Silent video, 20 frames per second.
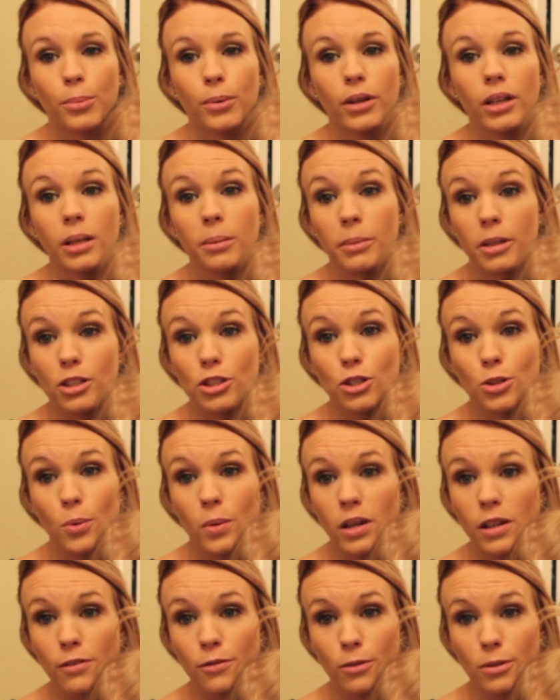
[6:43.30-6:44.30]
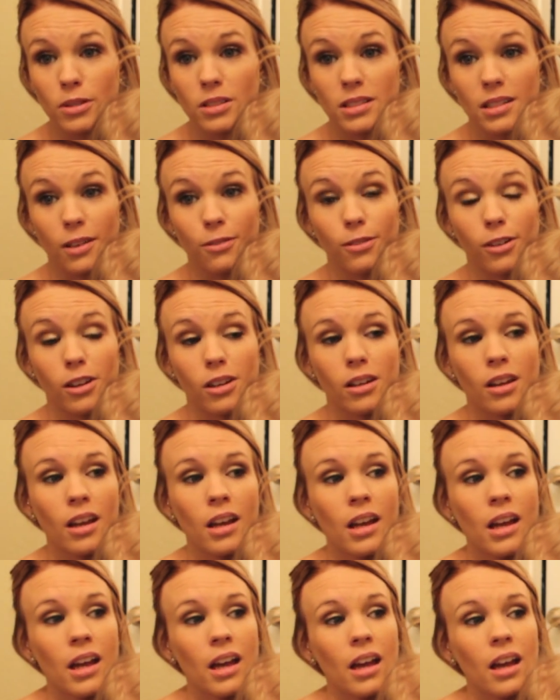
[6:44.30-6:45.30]
pretty much 24/7.
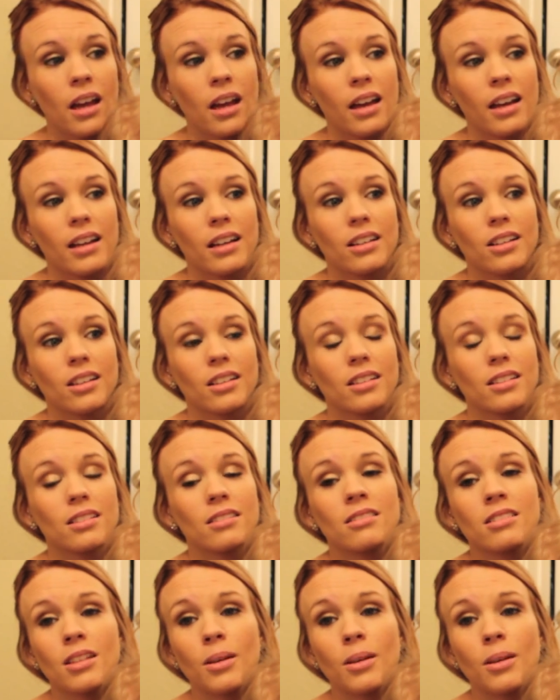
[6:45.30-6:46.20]
It's